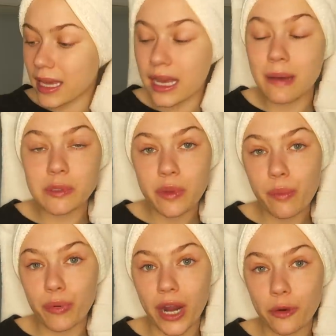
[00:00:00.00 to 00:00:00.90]
It comes with
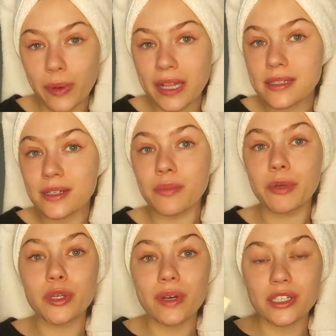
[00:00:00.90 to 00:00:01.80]
a brow pencil,
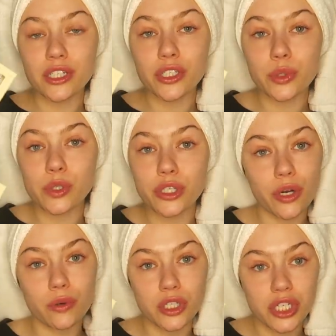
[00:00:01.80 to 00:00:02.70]
but you get to choose
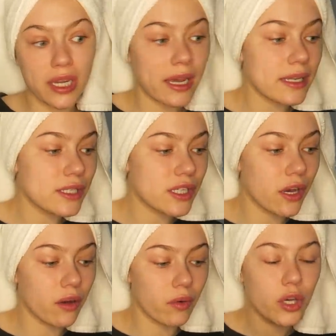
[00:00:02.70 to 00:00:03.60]
your own shade.
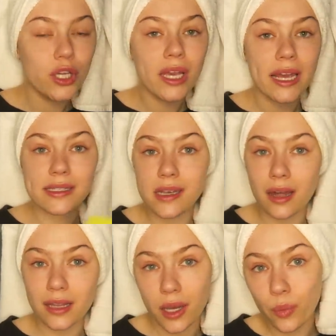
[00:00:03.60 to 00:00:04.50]
So it's
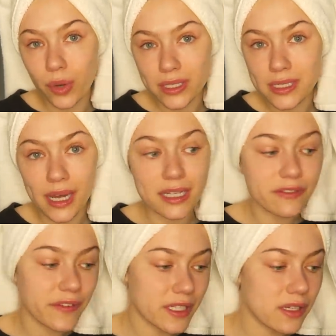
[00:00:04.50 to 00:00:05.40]
not like a one
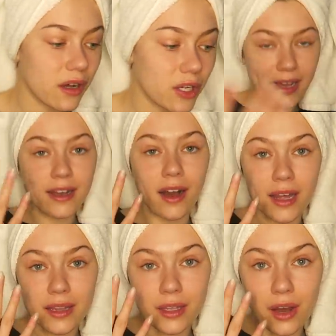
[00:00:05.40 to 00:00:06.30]
size fits all. I
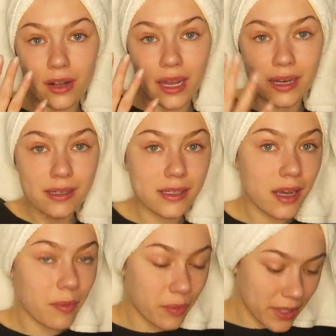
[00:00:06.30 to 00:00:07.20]
got long nails a
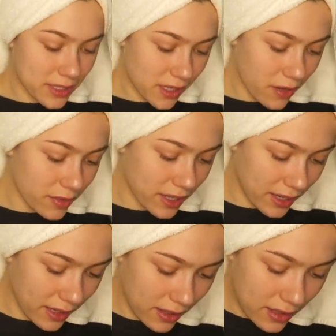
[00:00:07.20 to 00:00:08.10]
couple weeks ago and
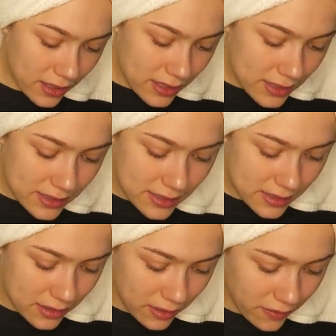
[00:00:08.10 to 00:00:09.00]
I
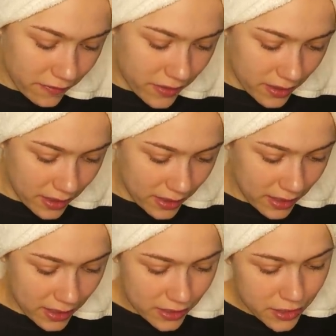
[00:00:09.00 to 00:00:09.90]
still feel like I
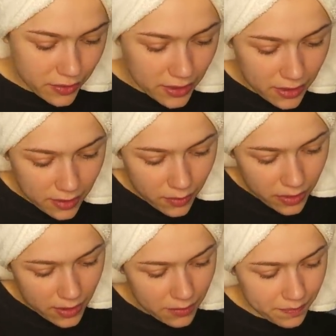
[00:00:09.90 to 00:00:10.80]
can't do anything
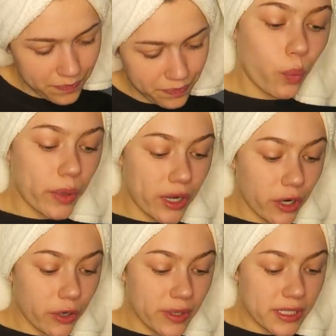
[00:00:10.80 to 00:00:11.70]
with them. We
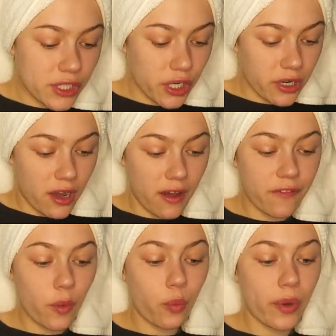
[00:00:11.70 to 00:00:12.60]
are going to start
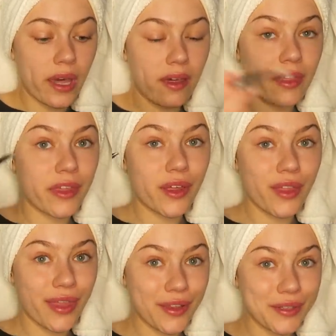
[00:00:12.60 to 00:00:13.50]
off with
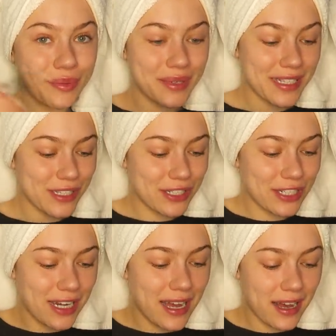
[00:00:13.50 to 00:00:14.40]
the
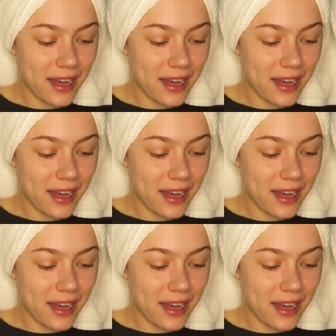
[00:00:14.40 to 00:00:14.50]
tweezer.